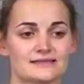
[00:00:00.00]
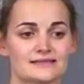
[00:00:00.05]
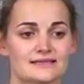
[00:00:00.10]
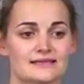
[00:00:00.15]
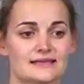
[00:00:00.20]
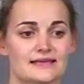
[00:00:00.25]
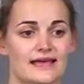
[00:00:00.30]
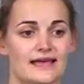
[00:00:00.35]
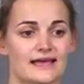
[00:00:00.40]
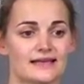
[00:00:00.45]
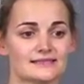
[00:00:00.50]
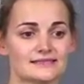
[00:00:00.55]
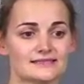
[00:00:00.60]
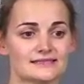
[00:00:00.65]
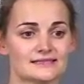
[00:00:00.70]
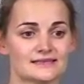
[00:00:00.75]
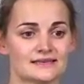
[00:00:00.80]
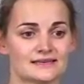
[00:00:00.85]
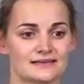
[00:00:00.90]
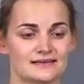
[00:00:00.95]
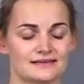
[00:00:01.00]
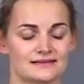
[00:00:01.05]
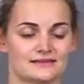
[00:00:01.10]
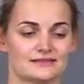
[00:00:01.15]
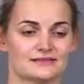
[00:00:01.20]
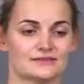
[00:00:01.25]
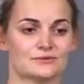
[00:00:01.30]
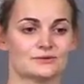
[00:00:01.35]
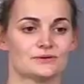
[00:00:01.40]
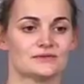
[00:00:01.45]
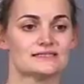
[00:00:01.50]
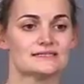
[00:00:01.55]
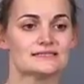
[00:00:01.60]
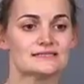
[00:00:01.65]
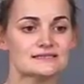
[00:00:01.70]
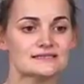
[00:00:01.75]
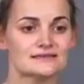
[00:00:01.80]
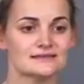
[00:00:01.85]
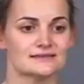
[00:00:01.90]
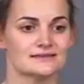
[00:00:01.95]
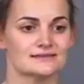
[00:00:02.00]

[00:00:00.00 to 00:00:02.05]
in S, so s,